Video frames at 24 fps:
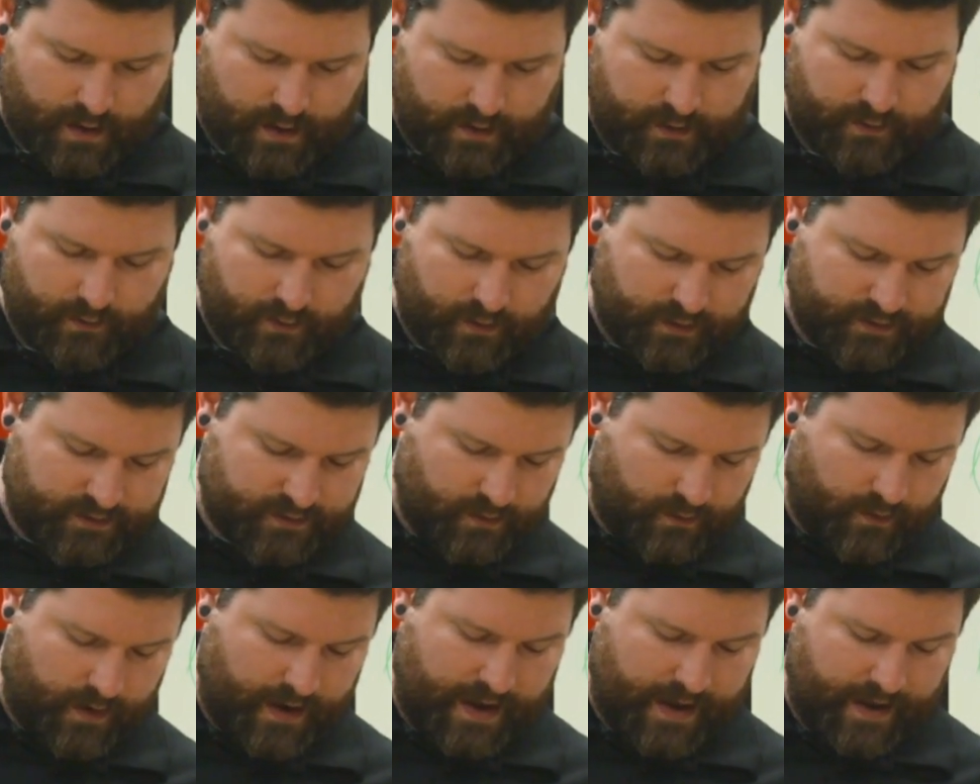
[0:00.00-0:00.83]
You
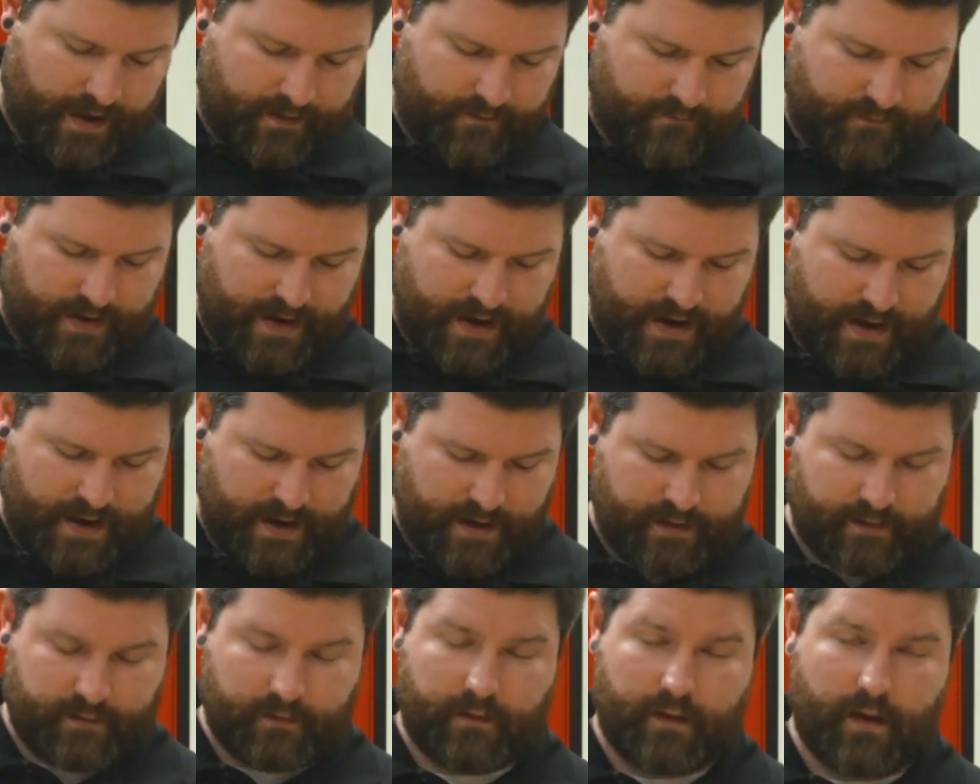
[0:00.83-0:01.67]
also have
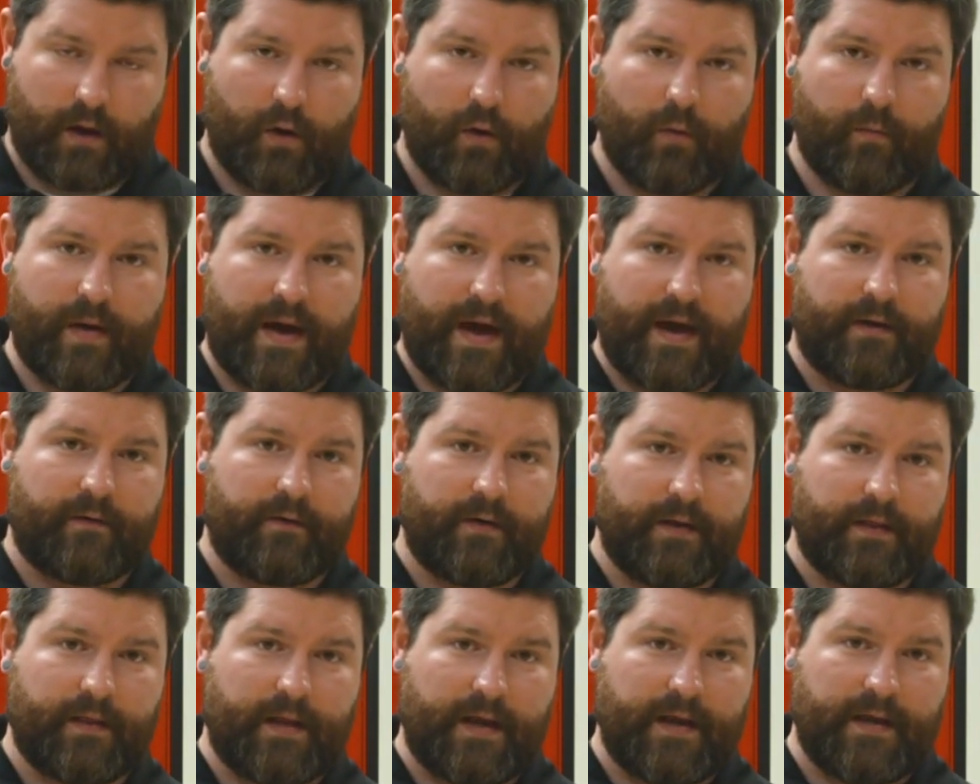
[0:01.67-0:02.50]
a low
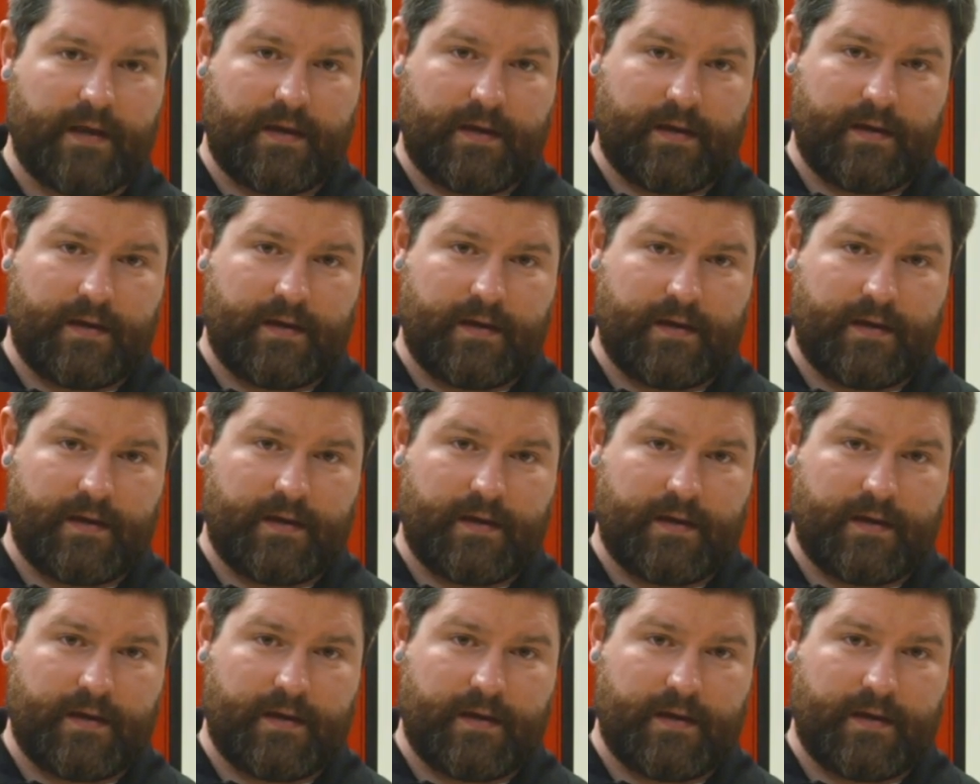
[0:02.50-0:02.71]
battery light